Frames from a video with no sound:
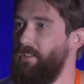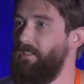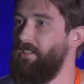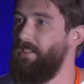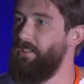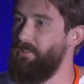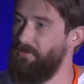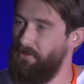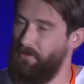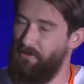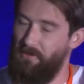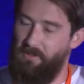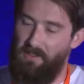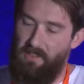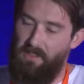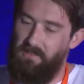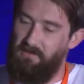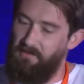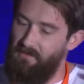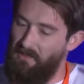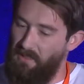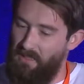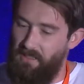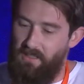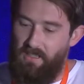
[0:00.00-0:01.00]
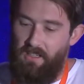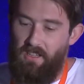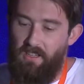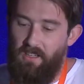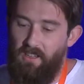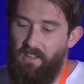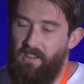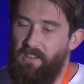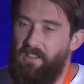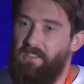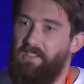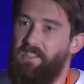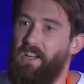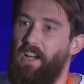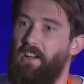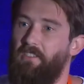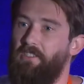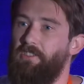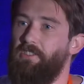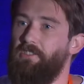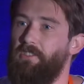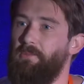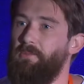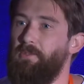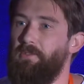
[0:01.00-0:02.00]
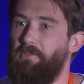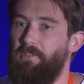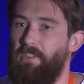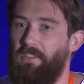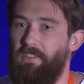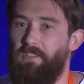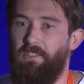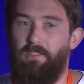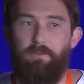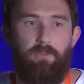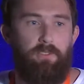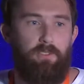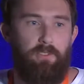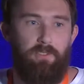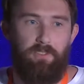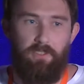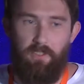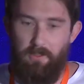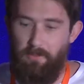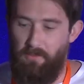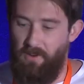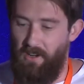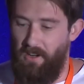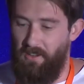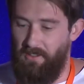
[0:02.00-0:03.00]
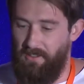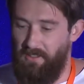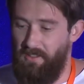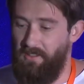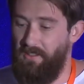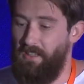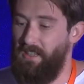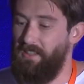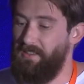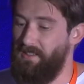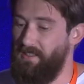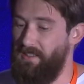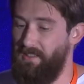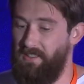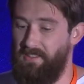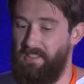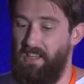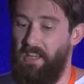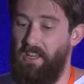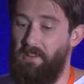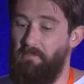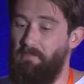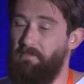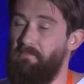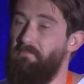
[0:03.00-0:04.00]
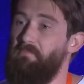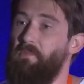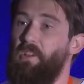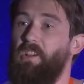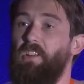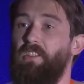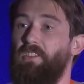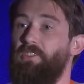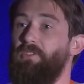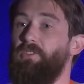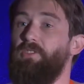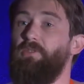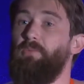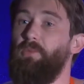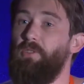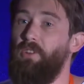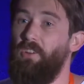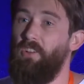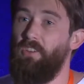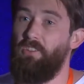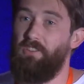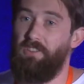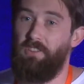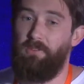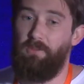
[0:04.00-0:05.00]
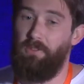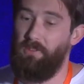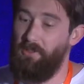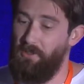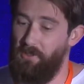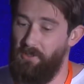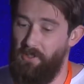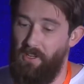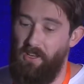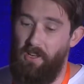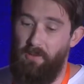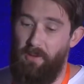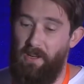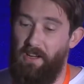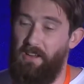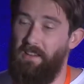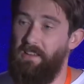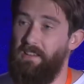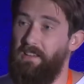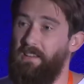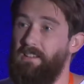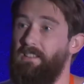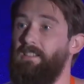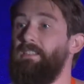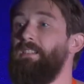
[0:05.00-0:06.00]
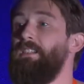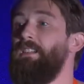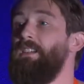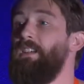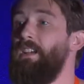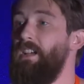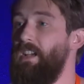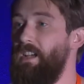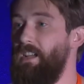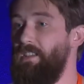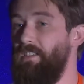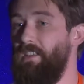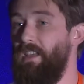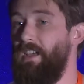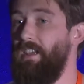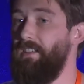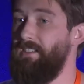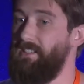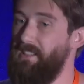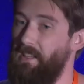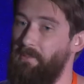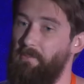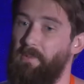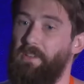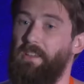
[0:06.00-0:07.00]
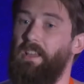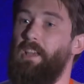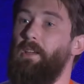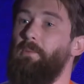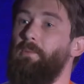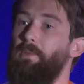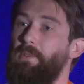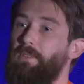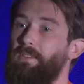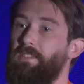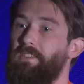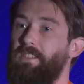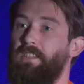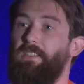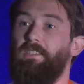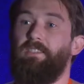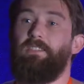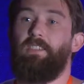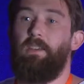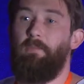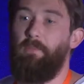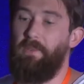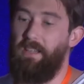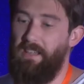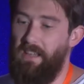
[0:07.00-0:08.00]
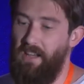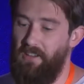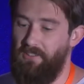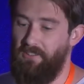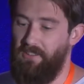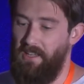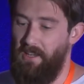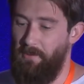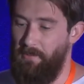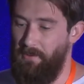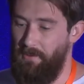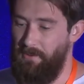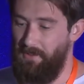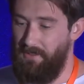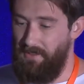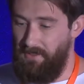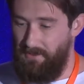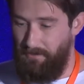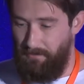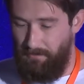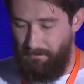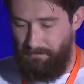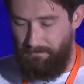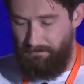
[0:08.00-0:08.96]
These are all the kind of JavaScript events that we use in the browser. It's the same kind of terminology we're talking about here, in that something happens and something else happens.